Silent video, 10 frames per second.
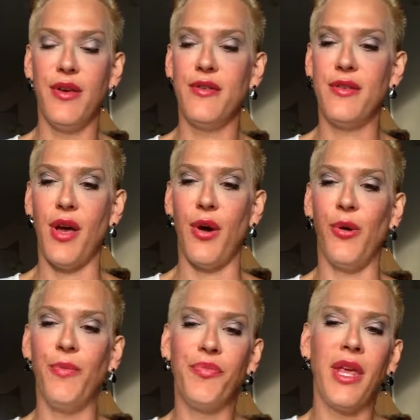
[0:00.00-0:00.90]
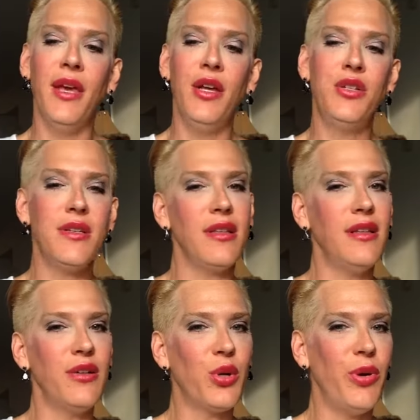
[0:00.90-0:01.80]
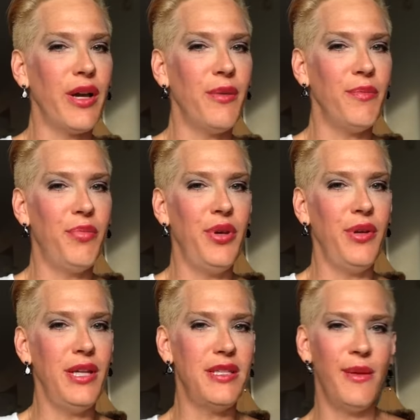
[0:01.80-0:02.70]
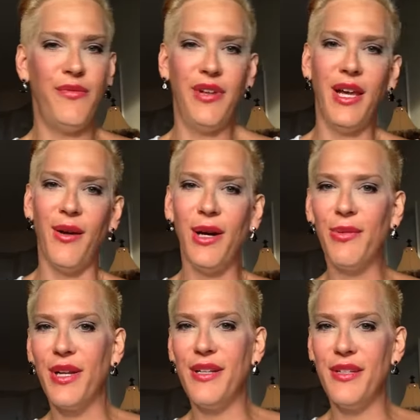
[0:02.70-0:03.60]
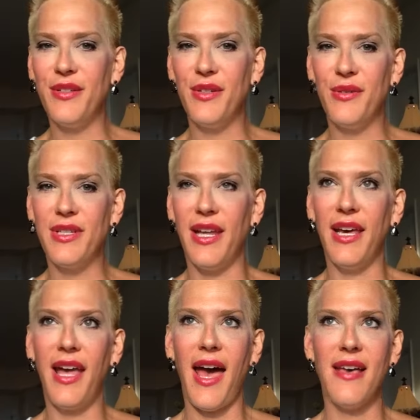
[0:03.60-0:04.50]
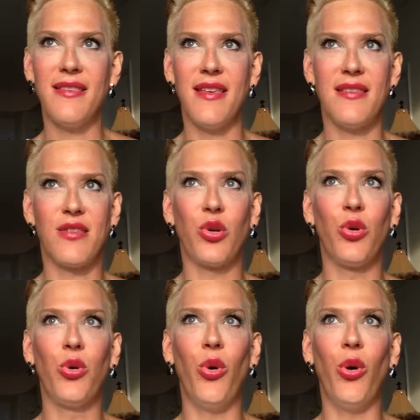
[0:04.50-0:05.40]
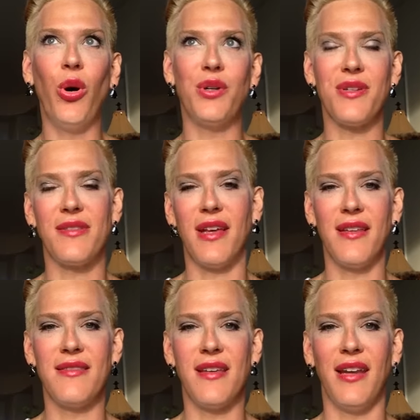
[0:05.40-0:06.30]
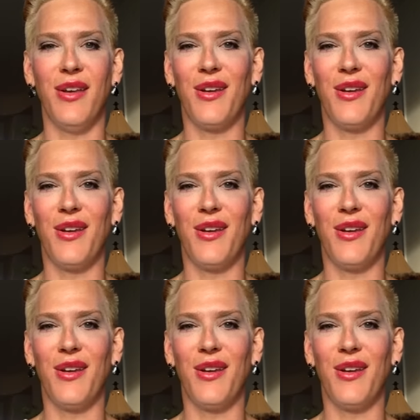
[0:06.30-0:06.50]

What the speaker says: So just a little quick beauty tip video I wanted to do today as this gorgeous sun is setting.